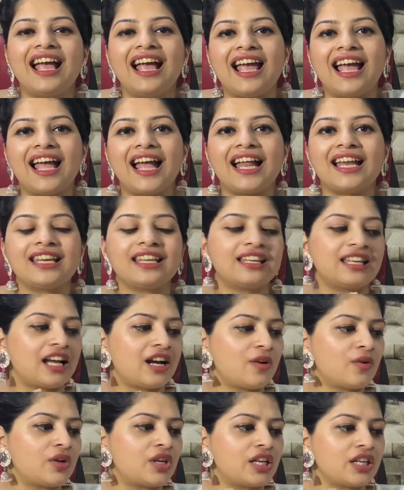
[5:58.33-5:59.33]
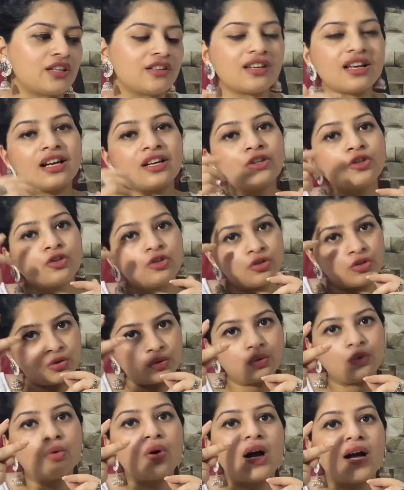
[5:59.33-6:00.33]
And now here are
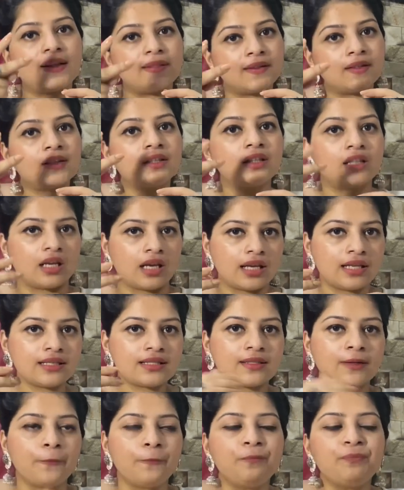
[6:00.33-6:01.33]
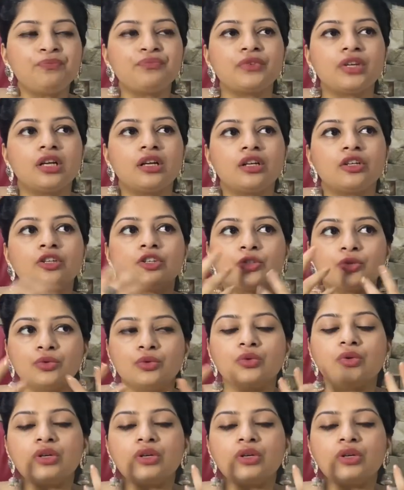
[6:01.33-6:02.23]
two other things, two